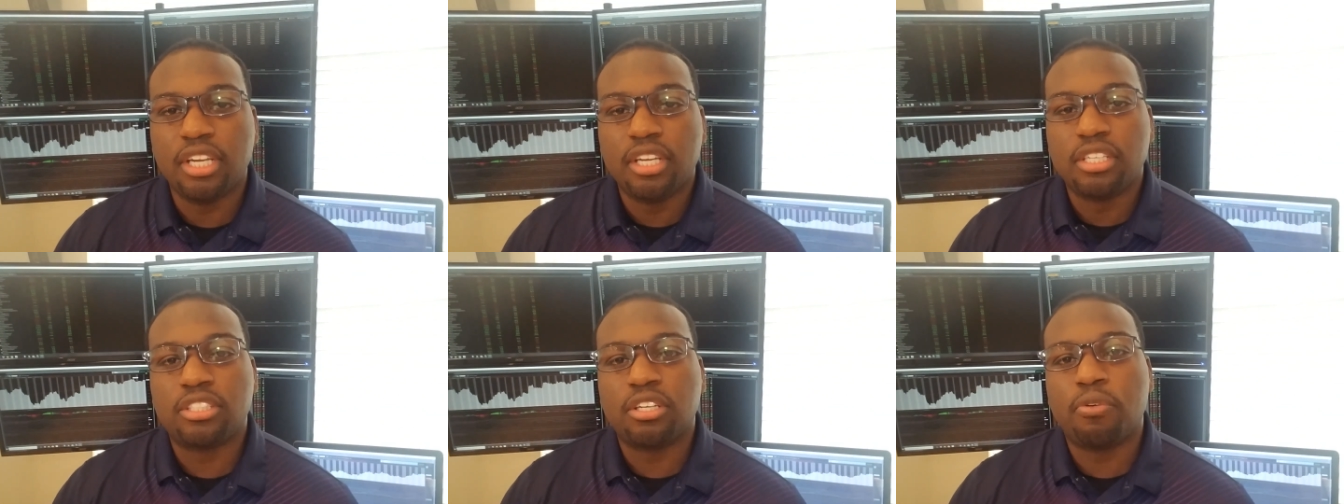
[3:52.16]

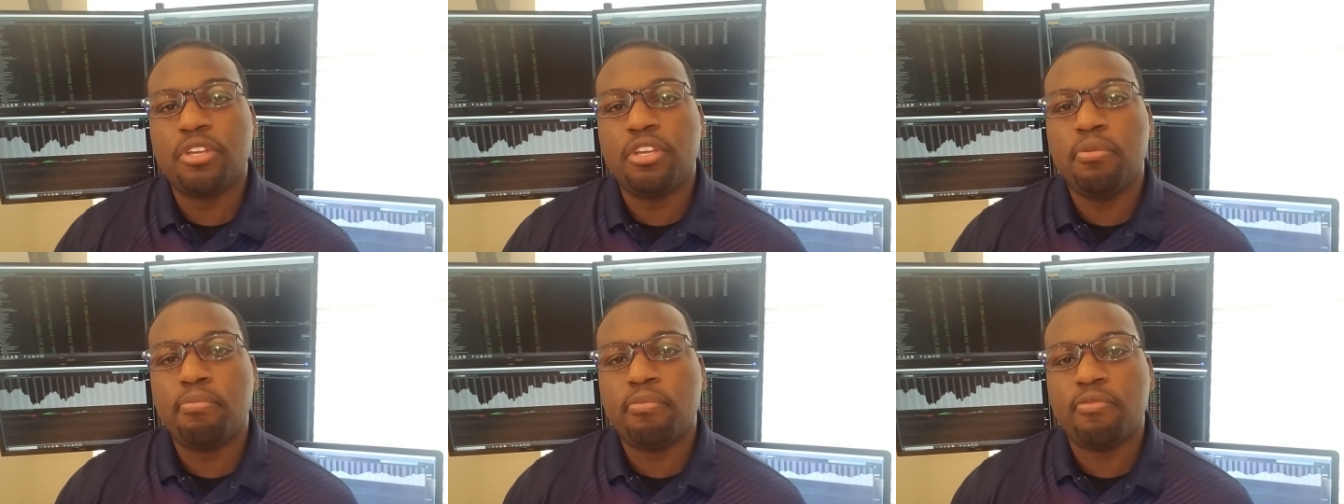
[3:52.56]
So
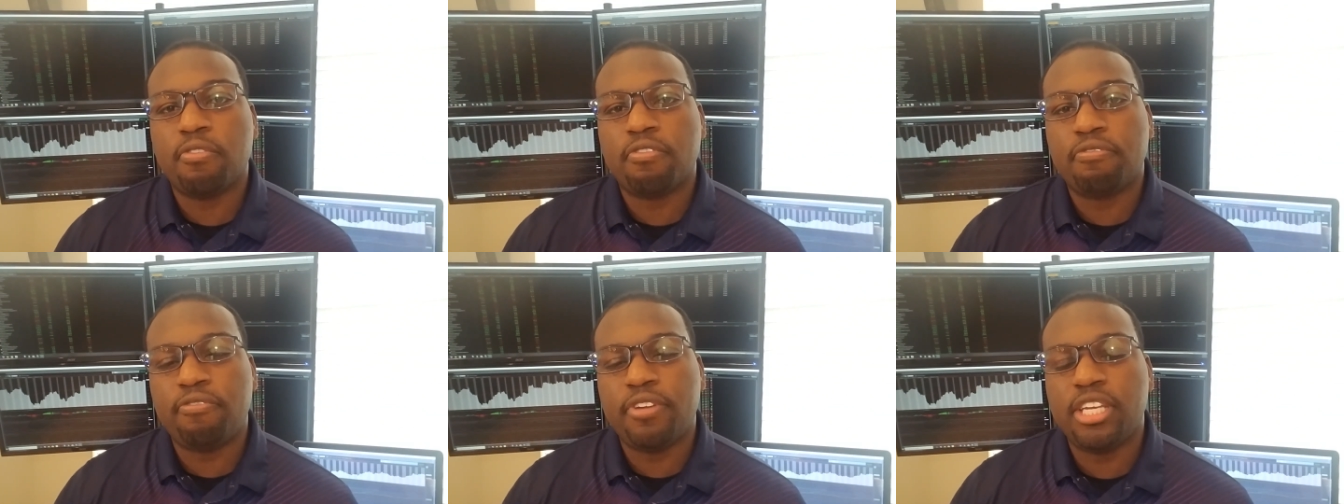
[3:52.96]
when you
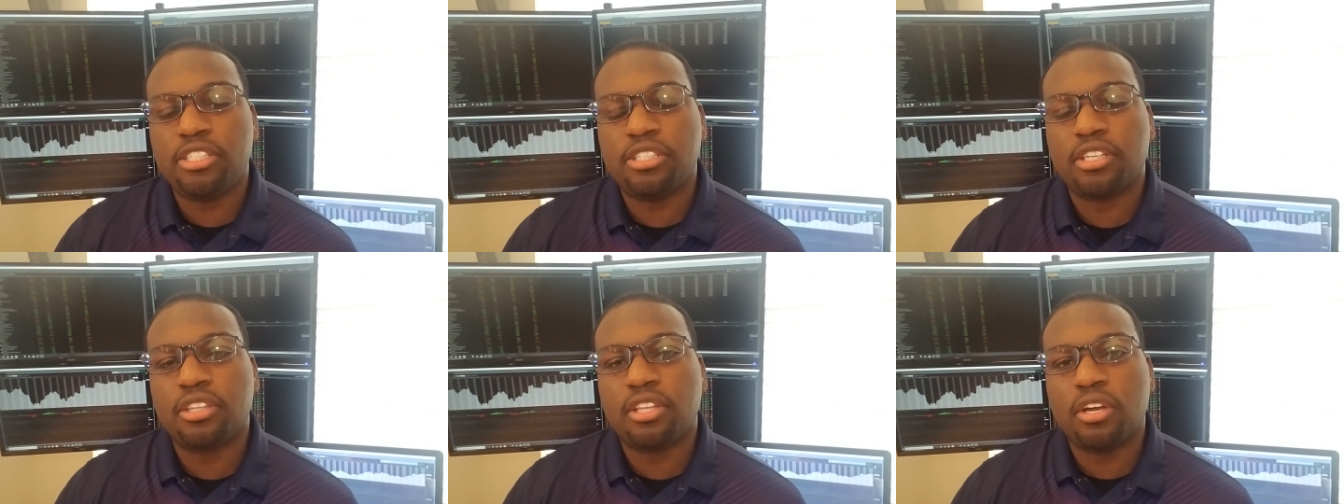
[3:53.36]

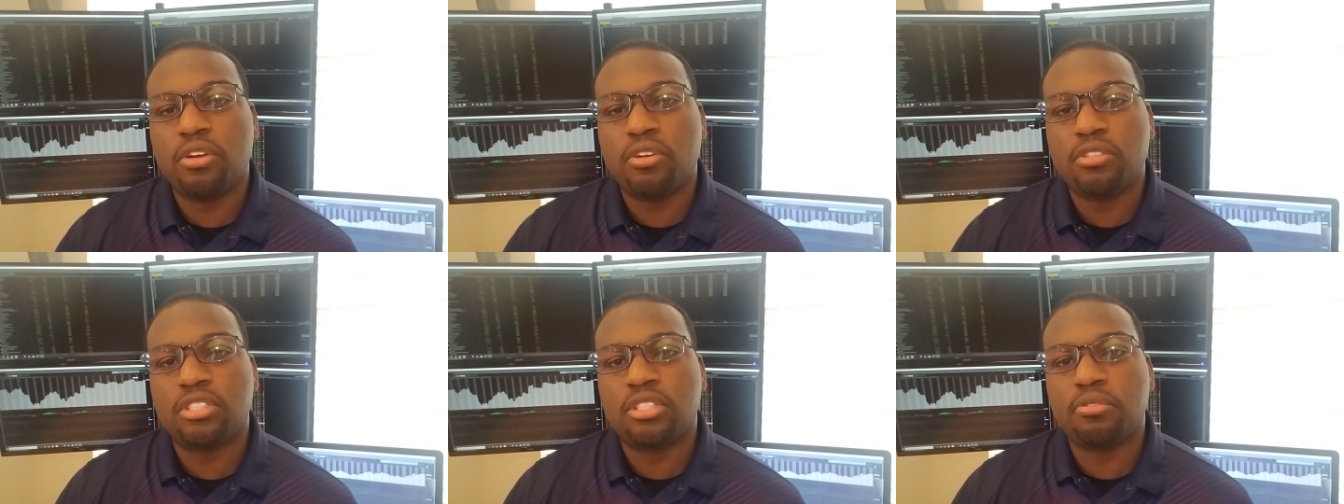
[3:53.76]
feature
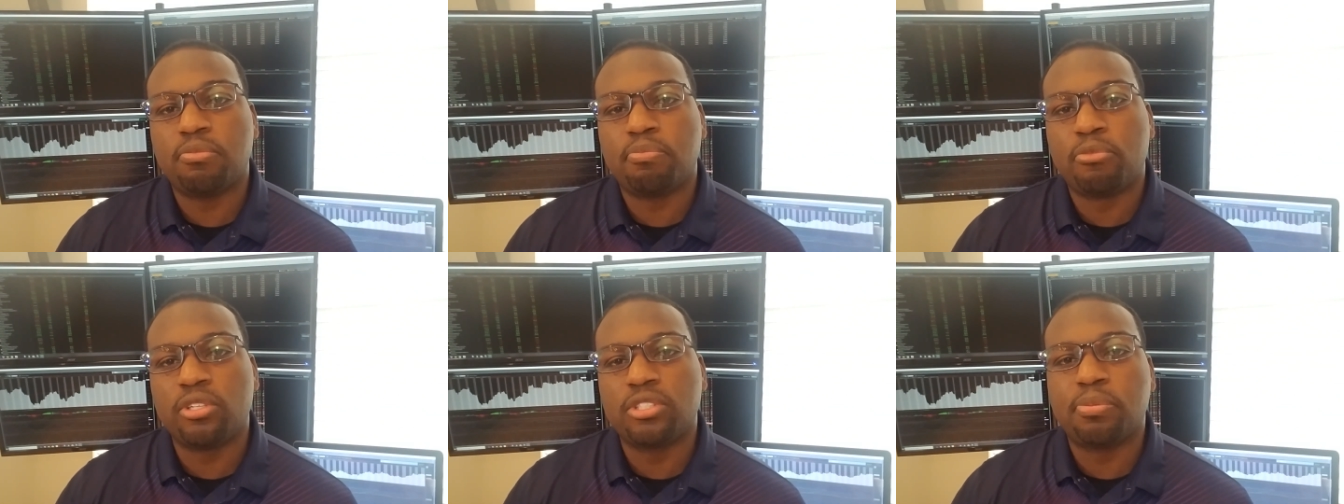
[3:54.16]
those
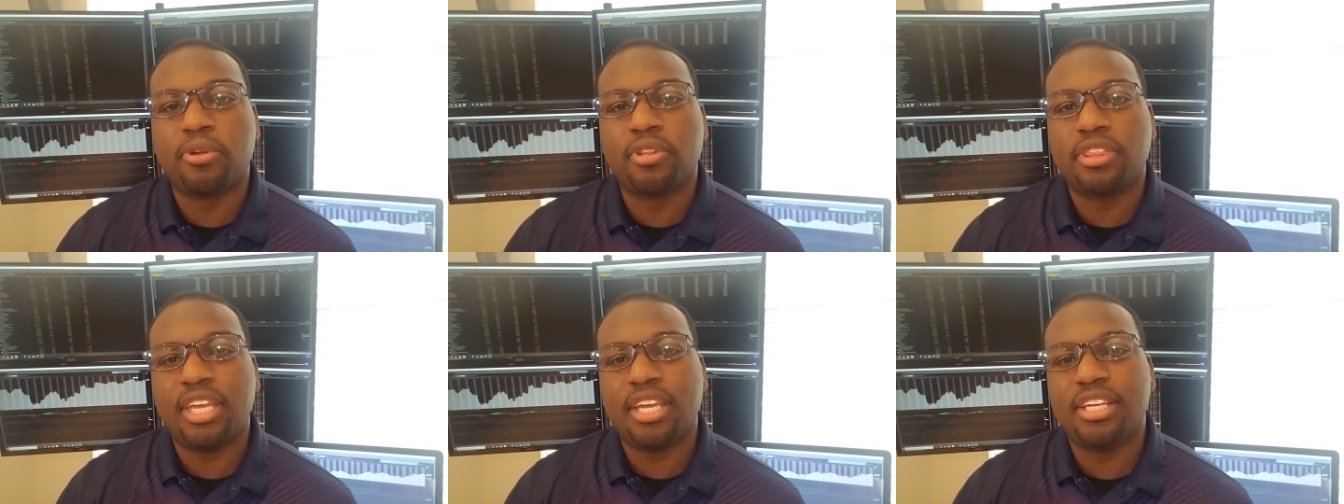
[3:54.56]

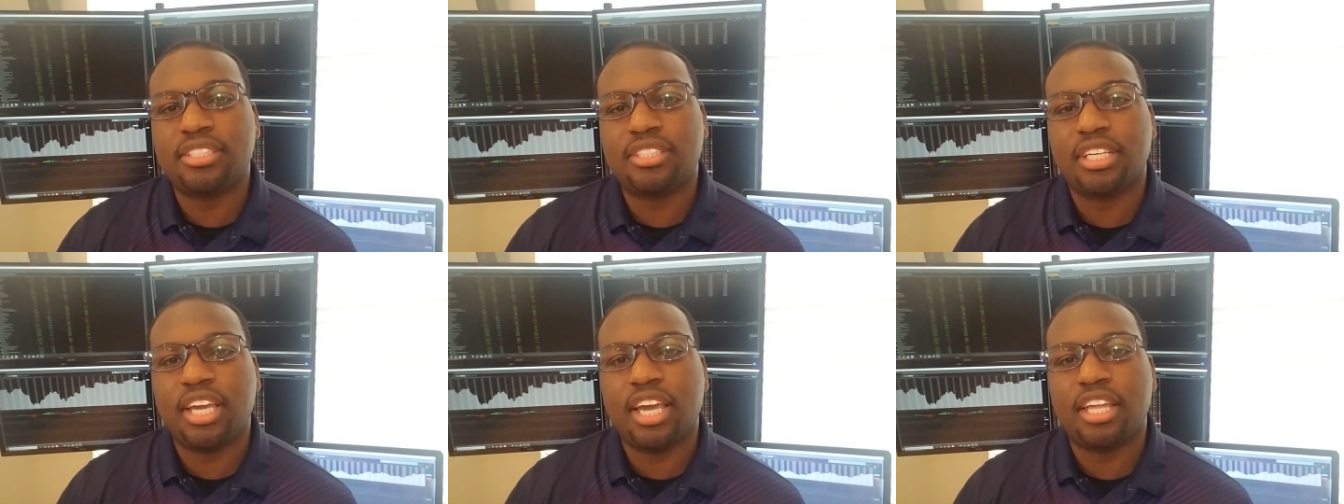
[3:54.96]
multiple things
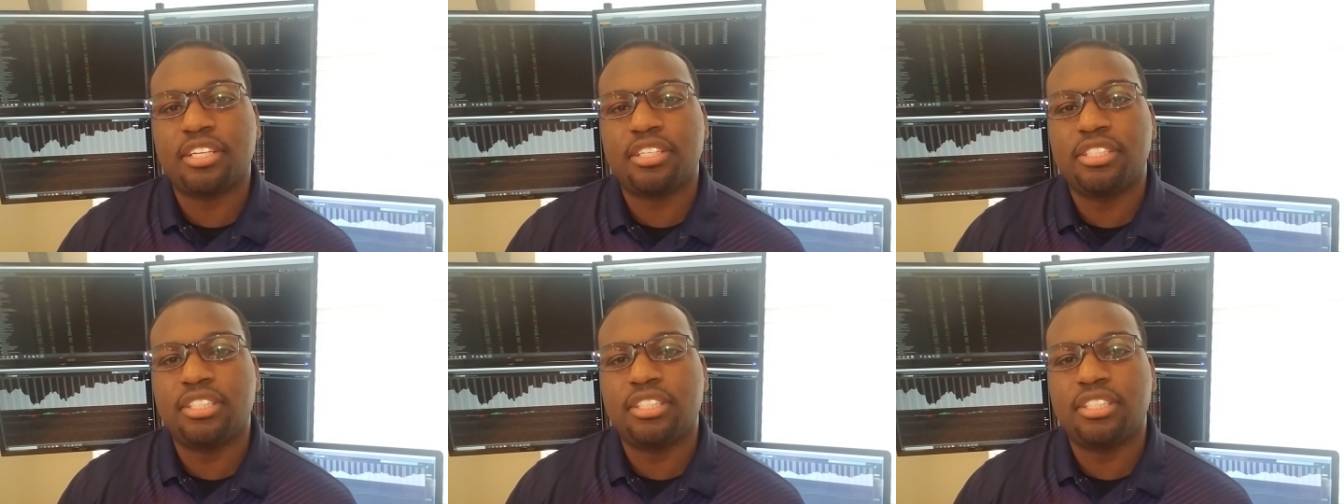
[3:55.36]
together,